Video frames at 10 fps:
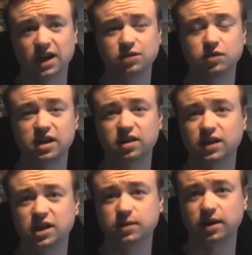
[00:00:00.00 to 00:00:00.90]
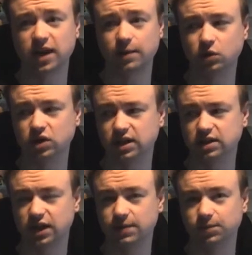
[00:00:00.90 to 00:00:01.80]
I didn't really think they smelled that much
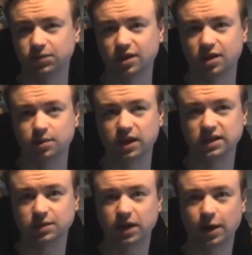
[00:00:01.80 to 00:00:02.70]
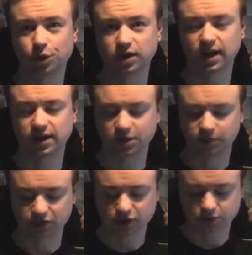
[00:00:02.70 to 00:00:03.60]
last time, but I did buy one and hang it on
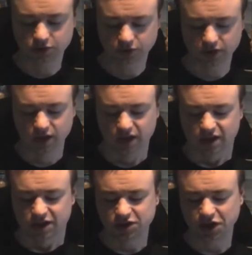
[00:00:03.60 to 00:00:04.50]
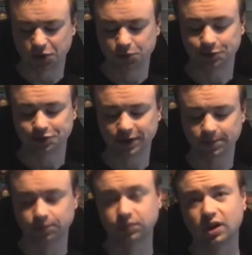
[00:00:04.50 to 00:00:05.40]
my Christmas tree. So we'll see.
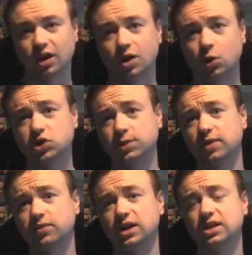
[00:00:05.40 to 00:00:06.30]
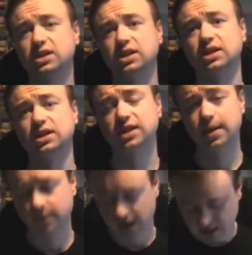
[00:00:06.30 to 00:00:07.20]
Also being released in
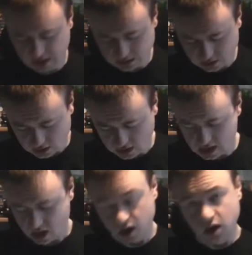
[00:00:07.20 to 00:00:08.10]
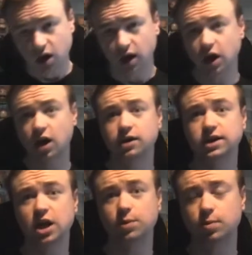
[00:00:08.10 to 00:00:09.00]
December is the
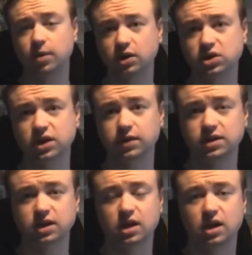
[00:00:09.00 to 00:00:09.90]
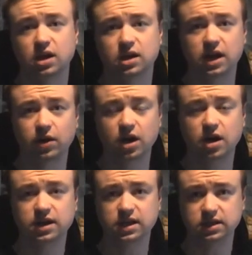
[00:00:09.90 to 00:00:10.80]
Alani open box series. Now
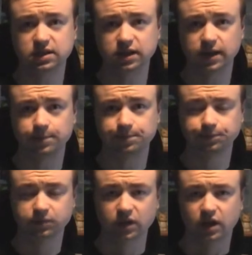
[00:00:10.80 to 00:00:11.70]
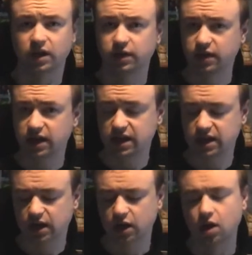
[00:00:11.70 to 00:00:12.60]
Alani is the